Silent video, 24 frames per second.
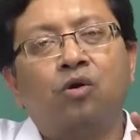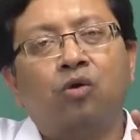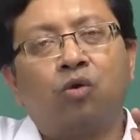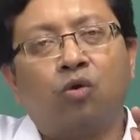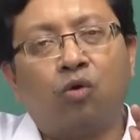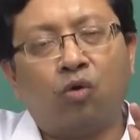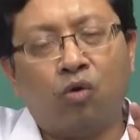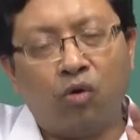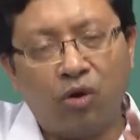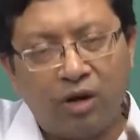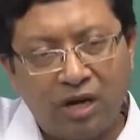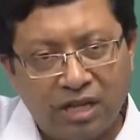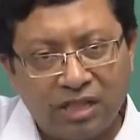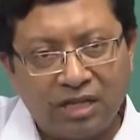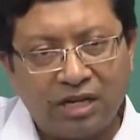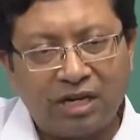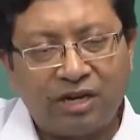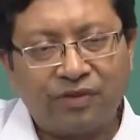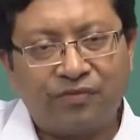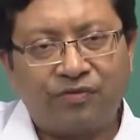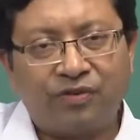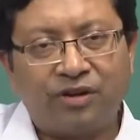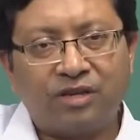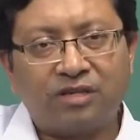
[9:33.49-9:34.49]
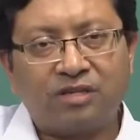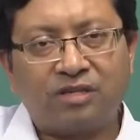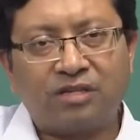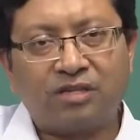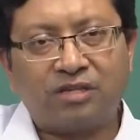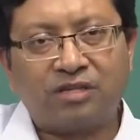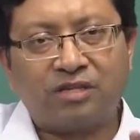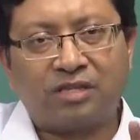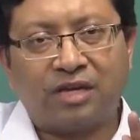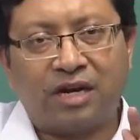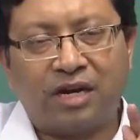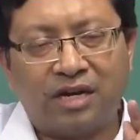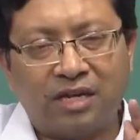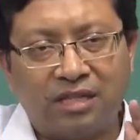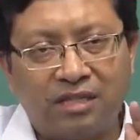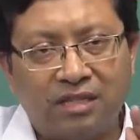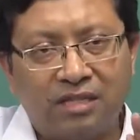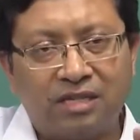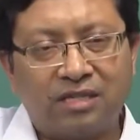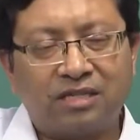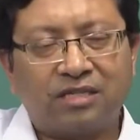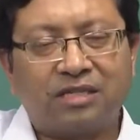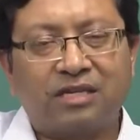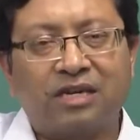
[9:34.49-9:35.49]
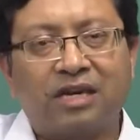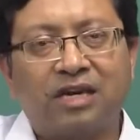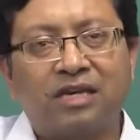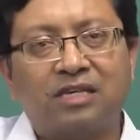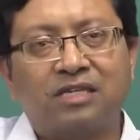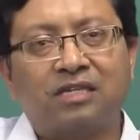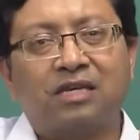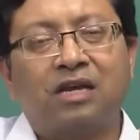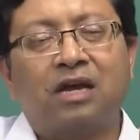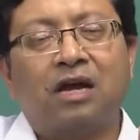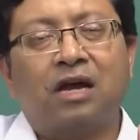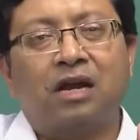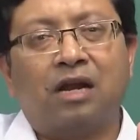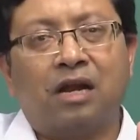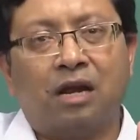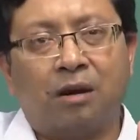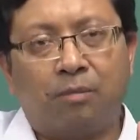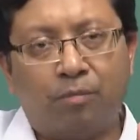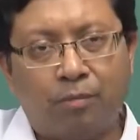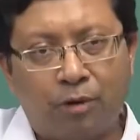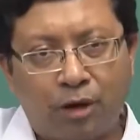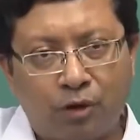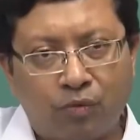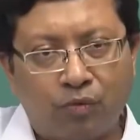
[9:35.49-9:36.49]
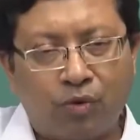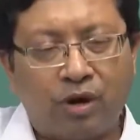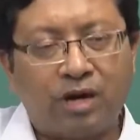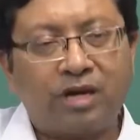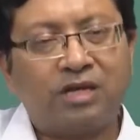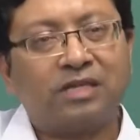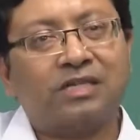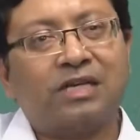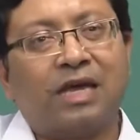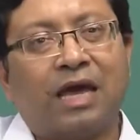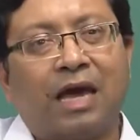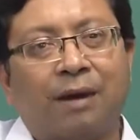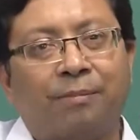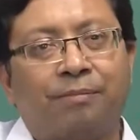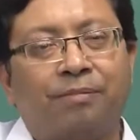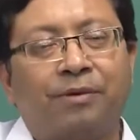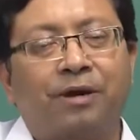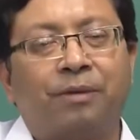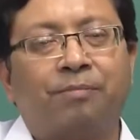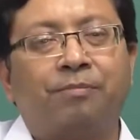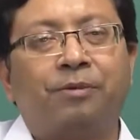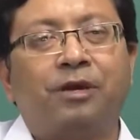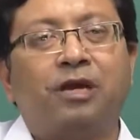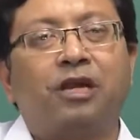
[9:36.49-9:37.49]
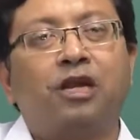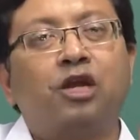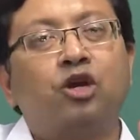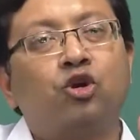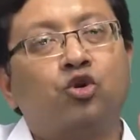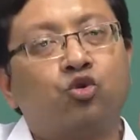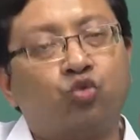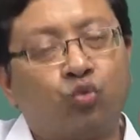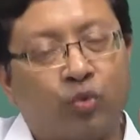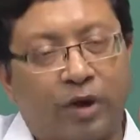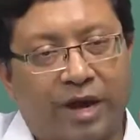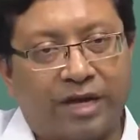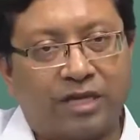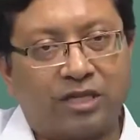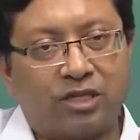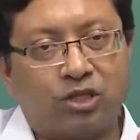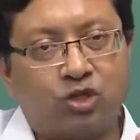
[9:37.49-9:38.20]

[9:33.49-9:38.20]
Only the difference is that in this case, number 1 is appearing twice.